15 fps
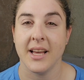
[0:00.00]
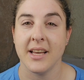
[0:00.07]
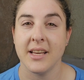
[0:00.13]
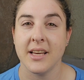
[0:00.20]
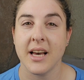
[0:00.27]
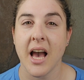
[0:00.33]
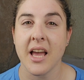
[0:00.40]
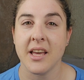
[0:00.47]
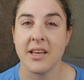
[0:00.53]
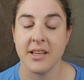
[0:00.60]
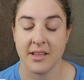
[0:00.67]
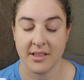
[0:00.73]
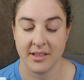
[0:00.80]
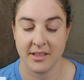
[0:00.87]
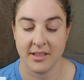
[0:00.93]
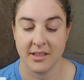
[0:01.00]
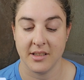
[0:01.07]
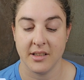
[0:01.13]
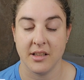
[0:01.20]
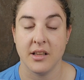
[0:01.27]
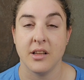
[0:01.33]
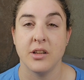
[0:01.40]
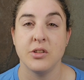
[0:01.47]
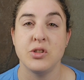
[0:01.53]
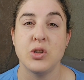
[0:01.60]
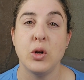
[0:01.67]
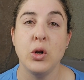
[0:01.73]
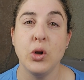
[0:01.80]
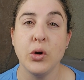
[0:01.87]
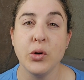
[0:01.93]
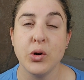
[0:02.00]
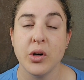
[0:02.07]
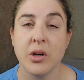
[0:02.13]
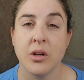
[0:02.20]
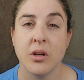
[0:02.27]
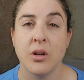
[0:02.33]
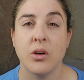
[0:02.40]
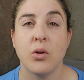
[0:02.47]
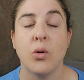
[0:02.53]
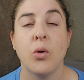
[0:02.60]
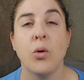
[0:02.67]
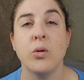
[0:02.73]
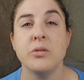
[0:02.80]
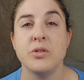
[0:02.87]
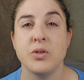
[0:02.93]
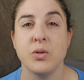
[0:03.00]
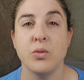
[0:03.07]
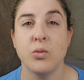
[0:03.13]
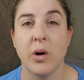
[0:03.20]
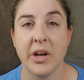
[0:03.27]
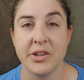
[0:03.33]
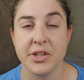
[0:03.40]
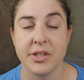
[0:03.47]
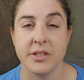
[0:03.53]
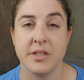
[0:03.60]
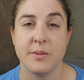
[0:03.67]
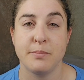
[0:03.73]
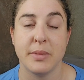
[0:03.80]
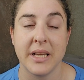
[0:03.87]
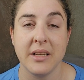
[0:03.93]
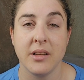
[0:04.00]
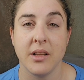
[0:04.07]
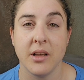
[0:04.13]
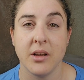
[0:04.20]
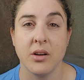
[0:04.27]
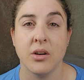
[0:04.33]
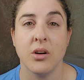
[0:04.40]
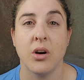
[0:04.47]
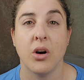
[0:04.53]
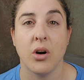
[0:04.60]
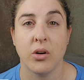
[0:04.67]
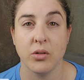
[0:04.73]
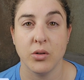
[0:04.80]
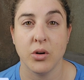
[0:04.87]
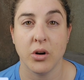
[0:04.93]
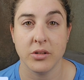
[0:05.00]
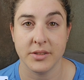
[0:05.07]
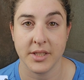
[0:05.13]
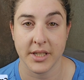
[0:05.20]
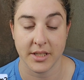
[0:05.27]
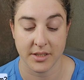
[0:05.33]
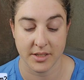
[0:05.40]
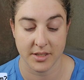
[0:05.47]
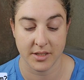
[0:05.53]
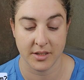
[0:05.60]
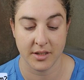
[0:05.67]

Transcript: Kyk, to look or to watch depending on context.